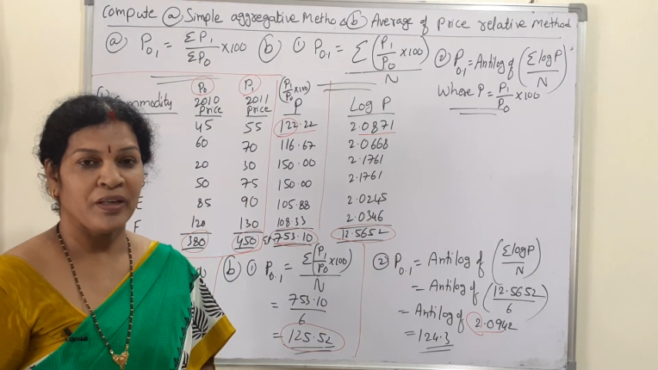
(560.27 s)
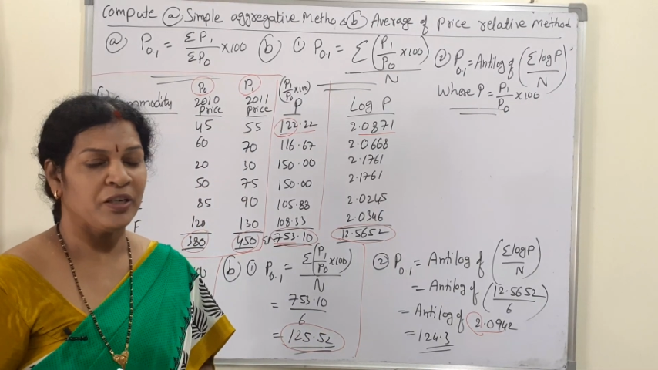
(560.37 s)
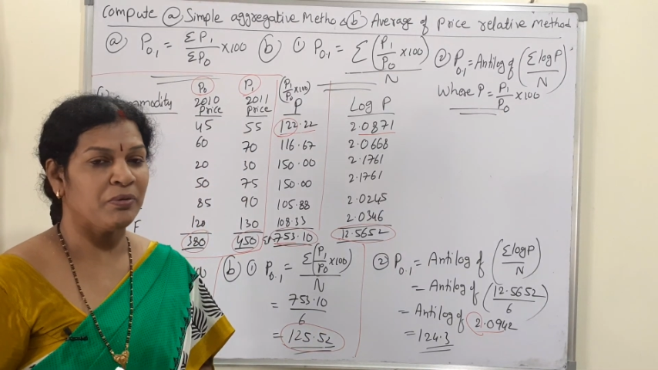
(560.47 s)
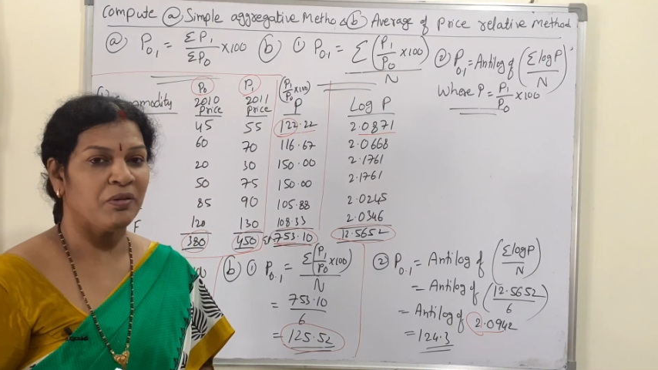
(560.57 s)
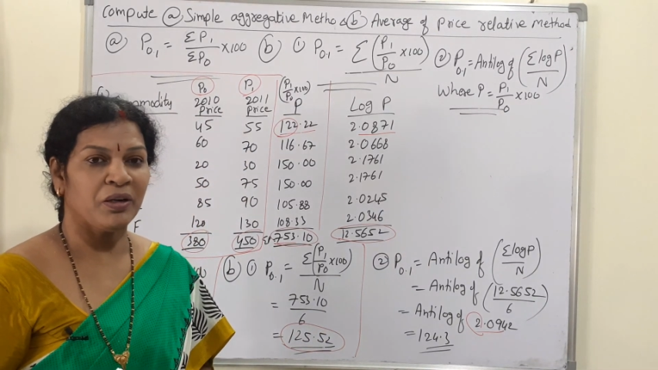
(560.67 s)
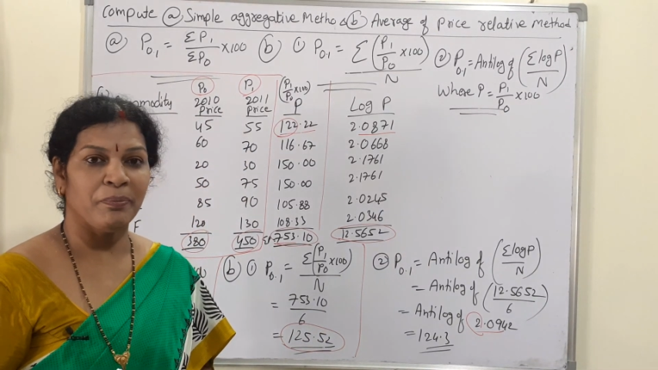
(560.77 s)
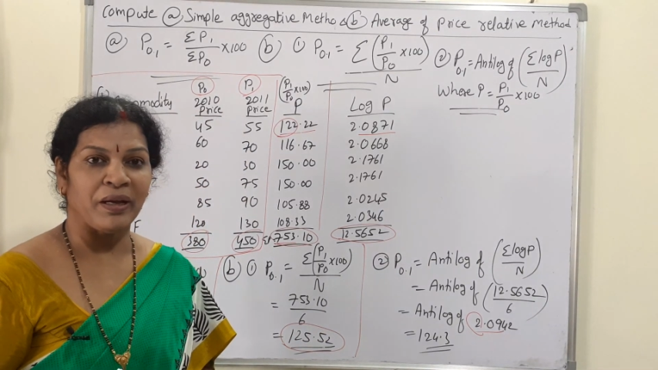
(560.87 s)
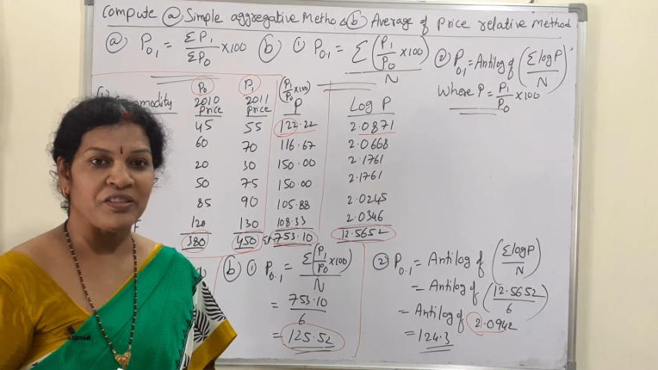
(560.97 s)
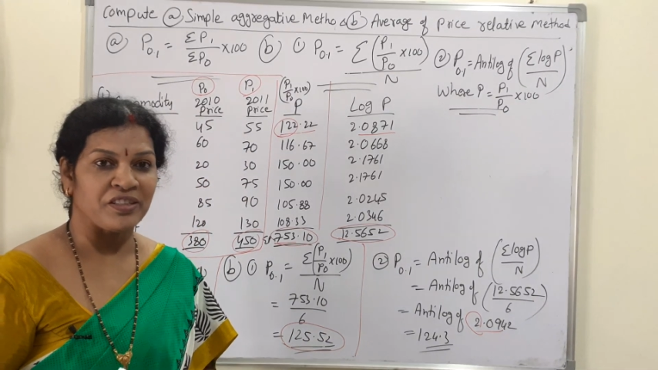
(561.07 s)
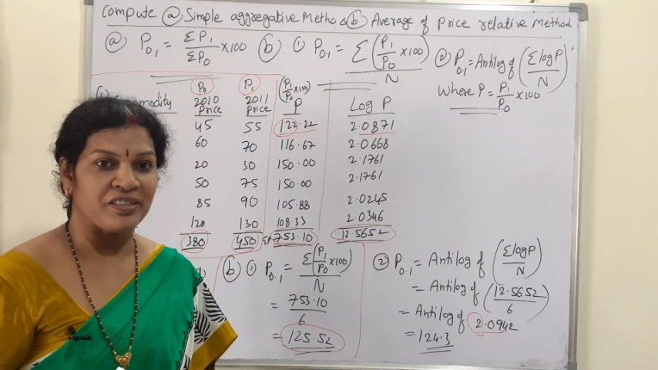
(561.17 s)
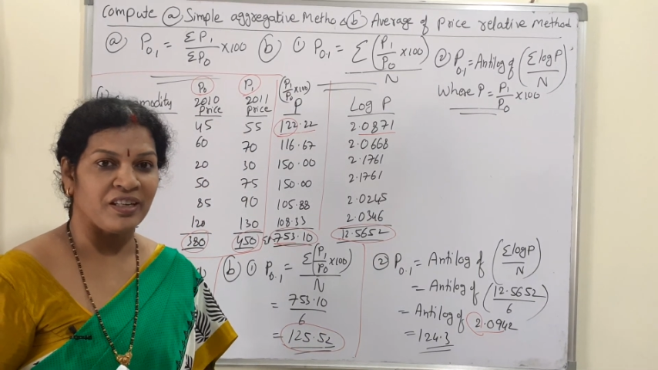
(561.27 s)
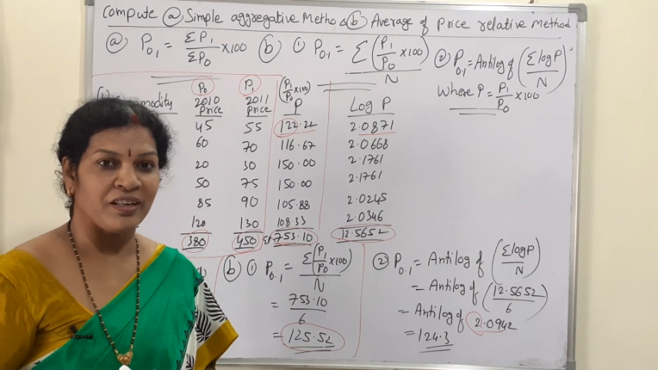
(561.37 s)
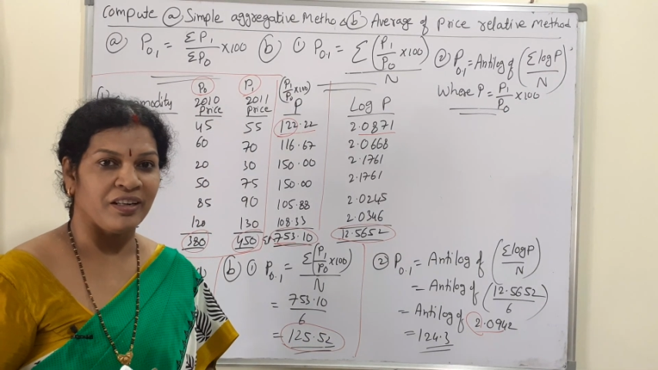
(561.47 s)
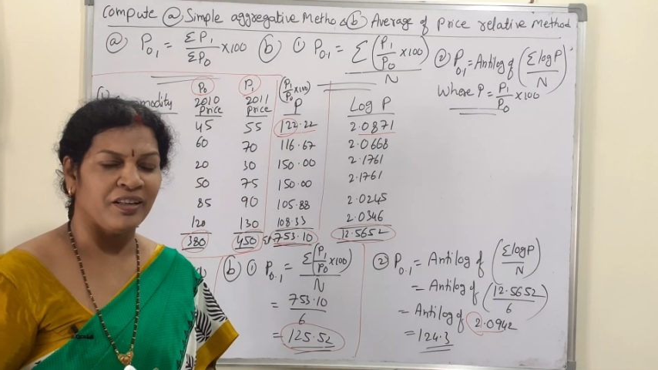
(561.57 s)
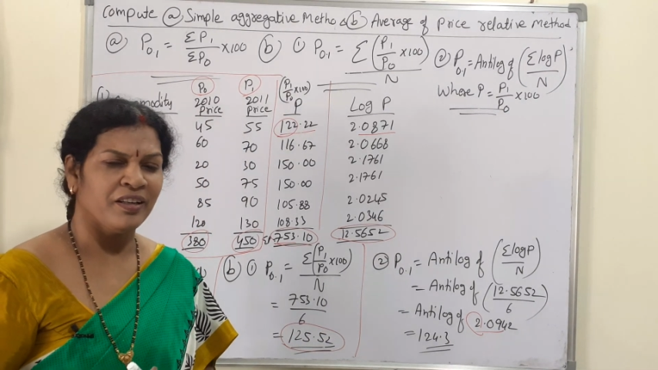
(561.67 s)
It will not match
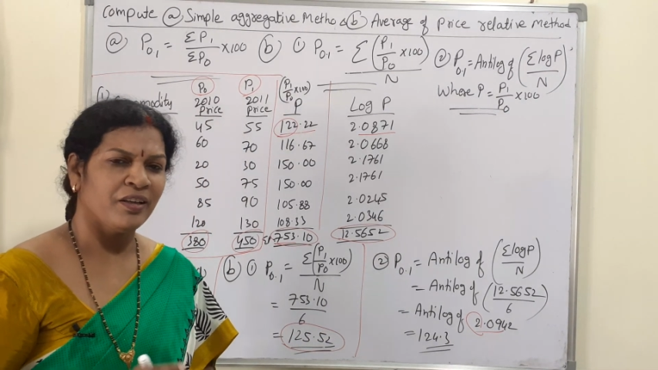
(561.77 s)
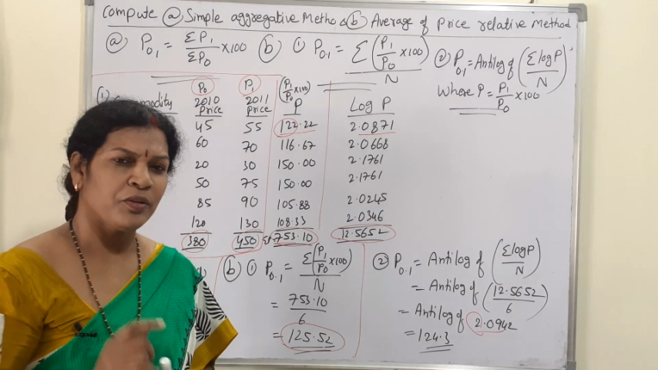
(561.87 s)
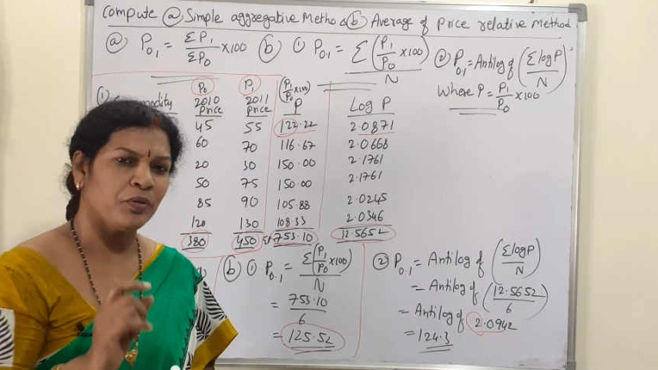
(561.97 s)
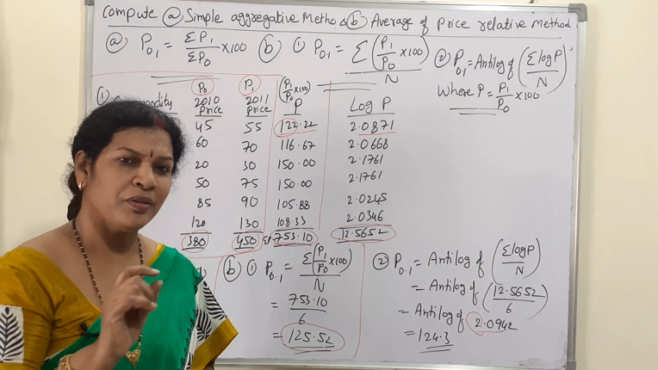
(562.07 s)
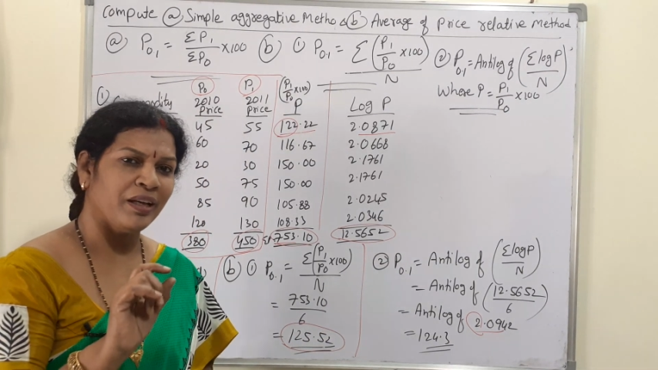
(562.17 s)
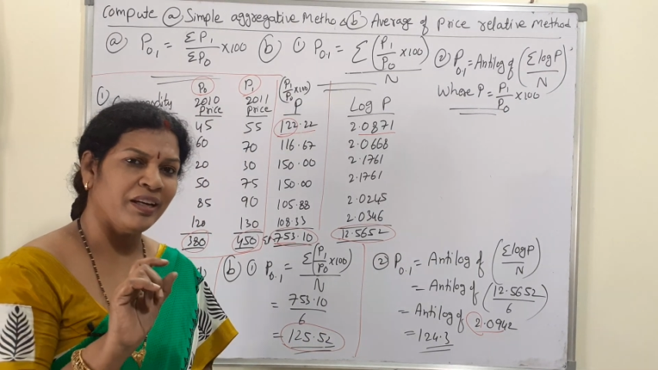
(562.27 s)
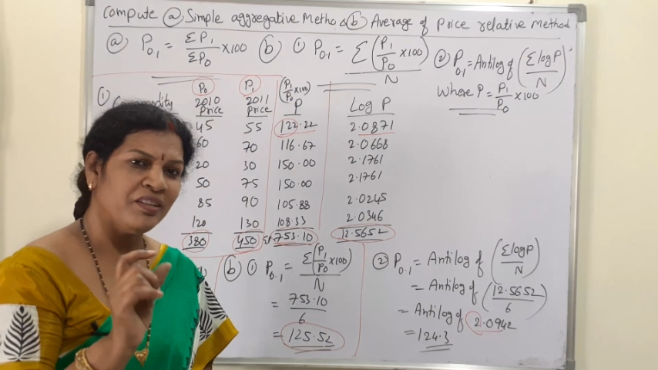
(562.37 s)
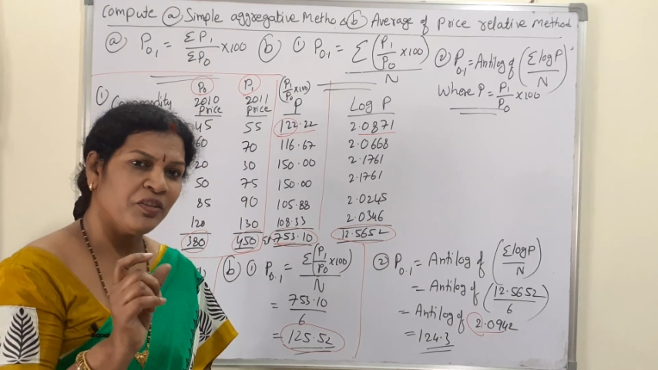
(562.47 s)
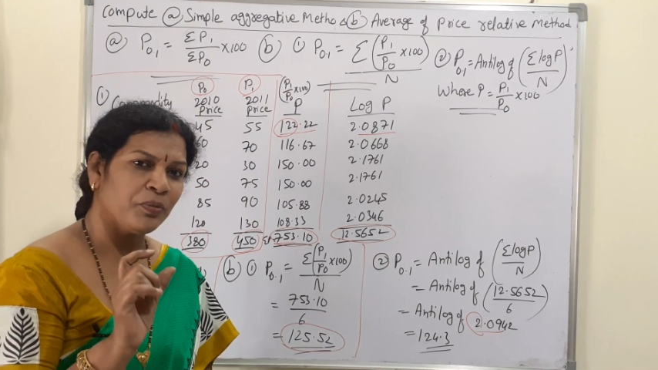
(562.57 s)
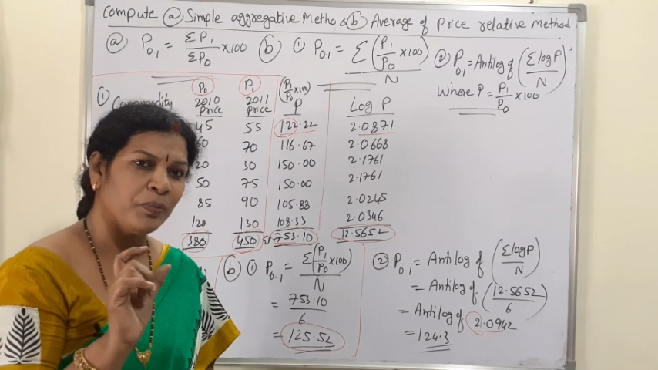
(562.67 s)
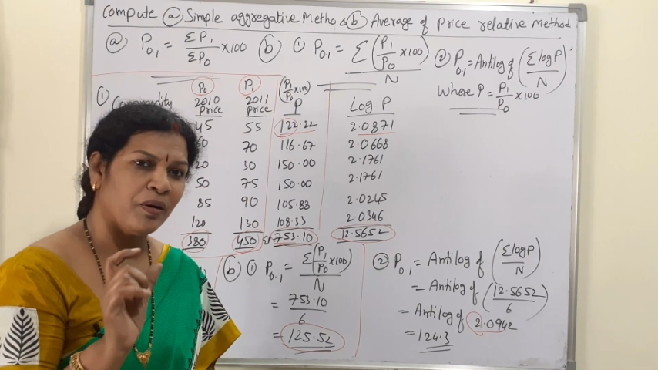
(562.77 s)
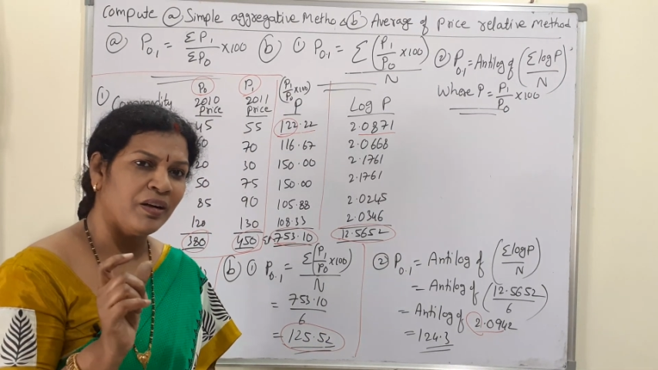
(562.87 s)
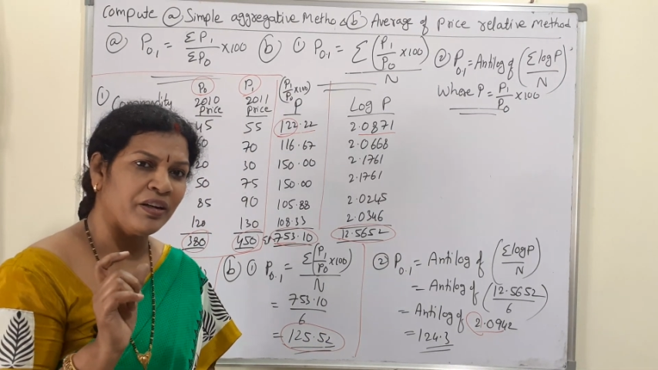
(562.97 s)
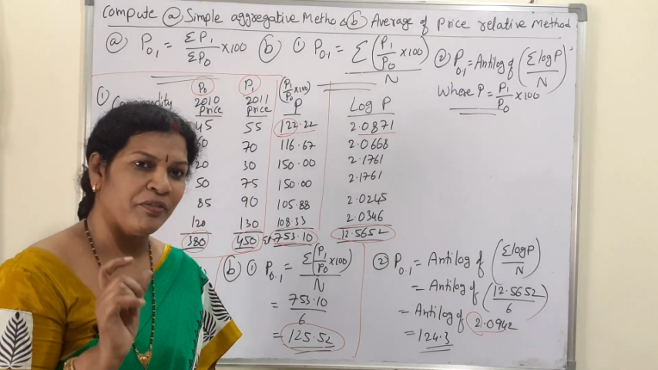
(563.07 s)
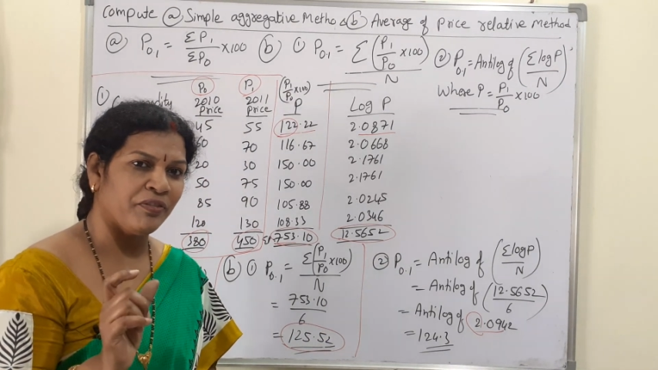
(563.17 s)
exactly. So, there is a small
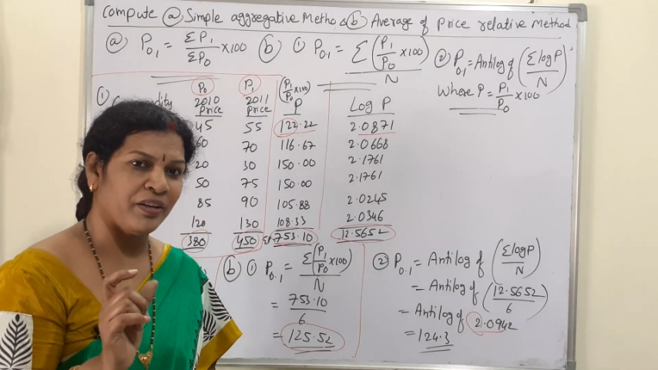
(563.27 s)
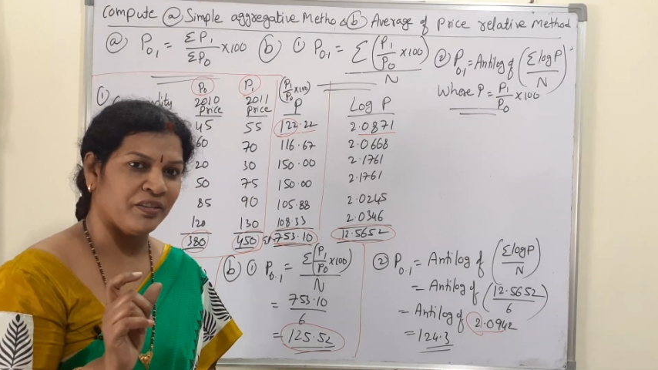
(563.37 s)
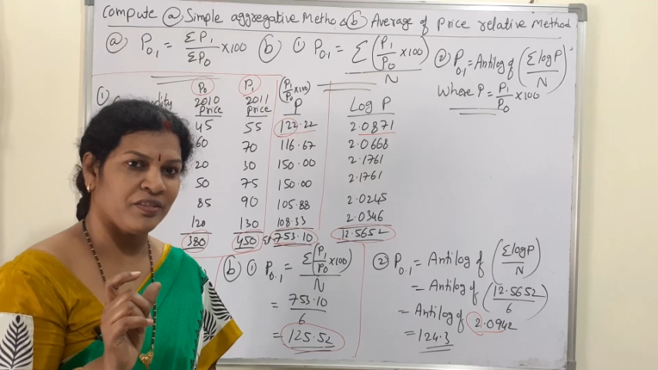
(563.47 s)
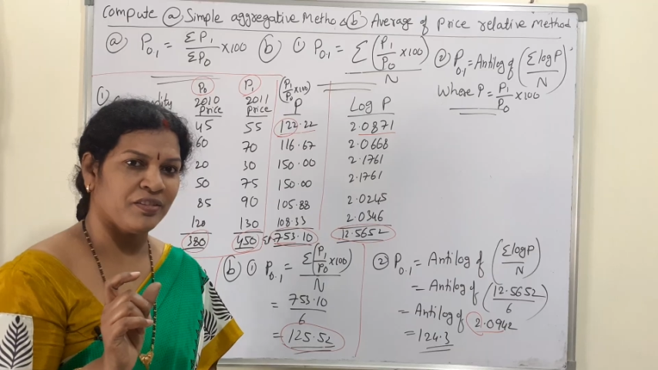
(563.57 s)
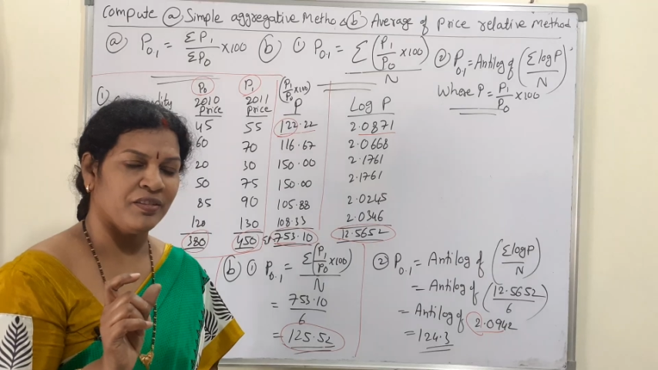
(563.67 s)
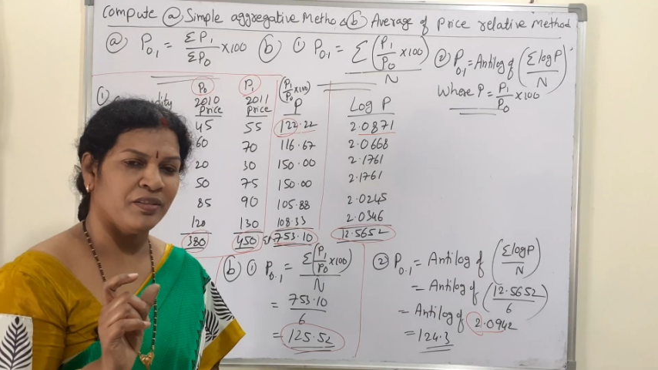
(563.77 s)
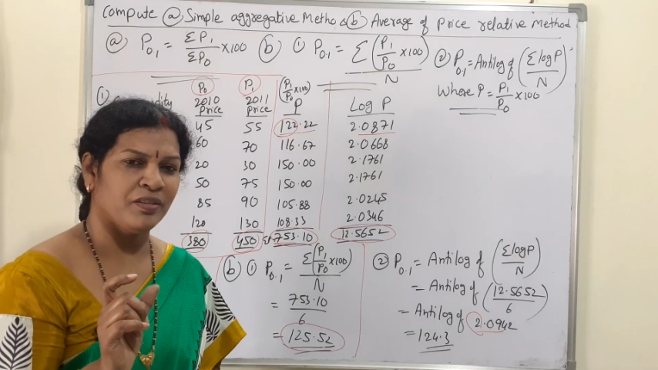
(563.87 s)
difference.